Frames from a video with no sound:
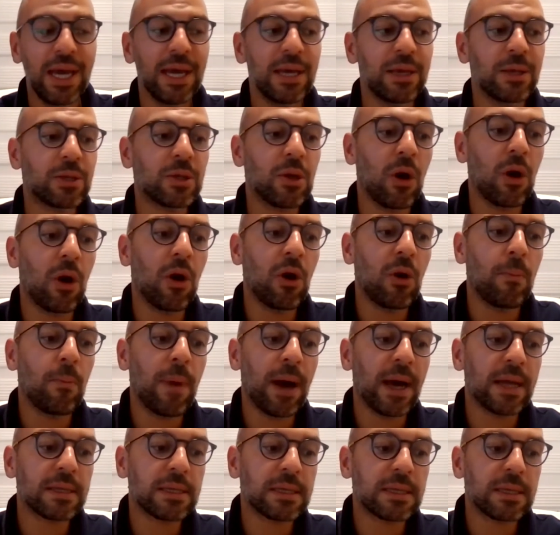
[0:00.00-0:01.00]
So,
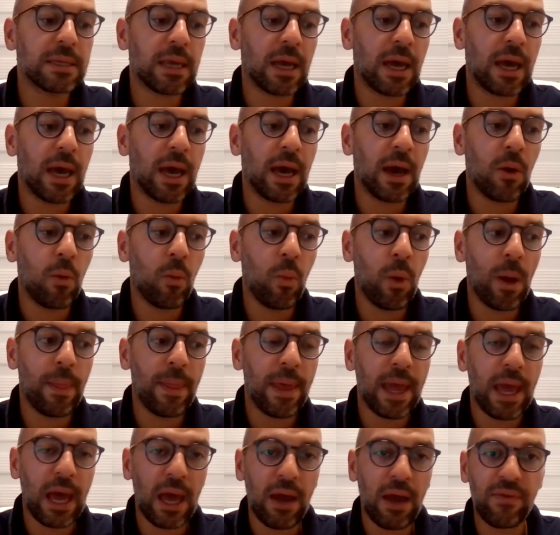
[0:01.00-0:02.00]
but when
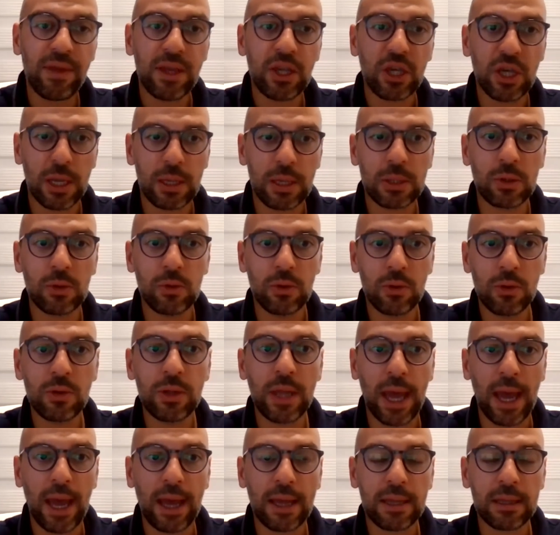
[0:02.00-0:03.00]
they have the chance to do
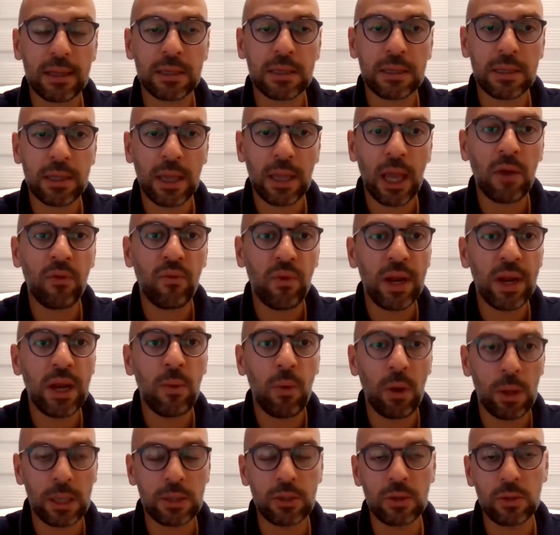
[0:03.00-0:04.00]
that, they really
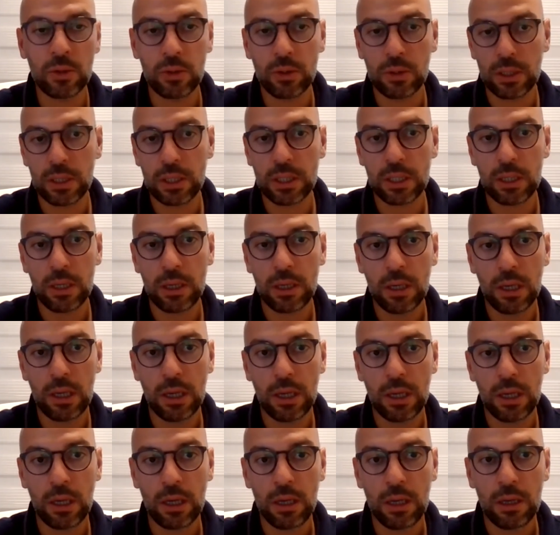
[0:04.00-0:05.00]
want to do it.
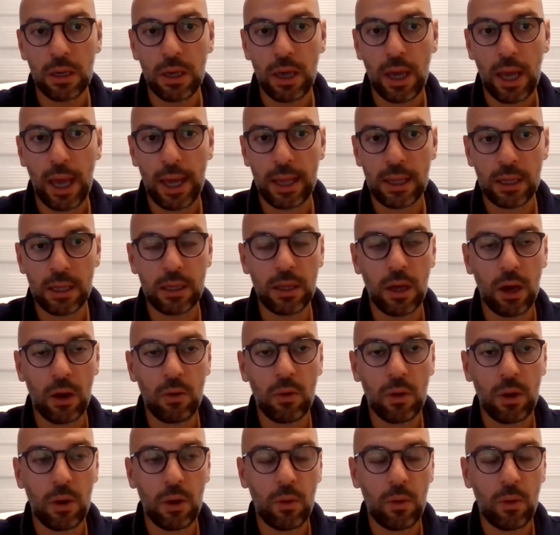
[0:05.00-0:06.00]
And, you
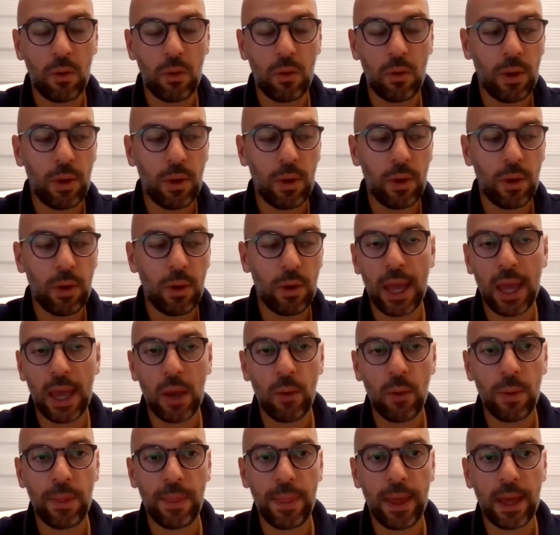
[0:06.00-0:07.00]
know, we
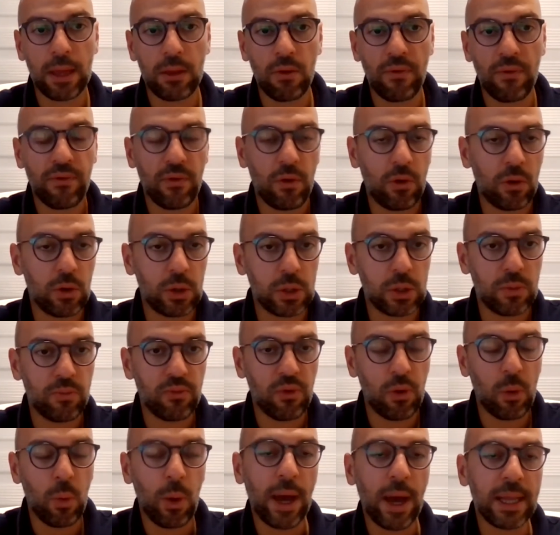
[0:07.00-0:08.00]
are okay with that, of course,
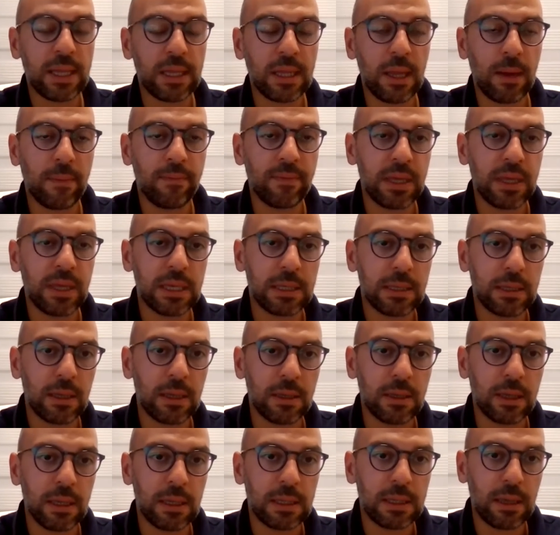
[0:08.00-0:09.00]
to provide them
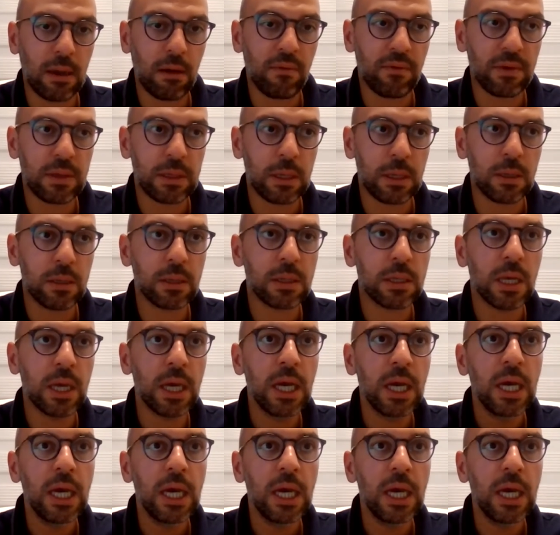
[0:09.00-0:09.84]
these services.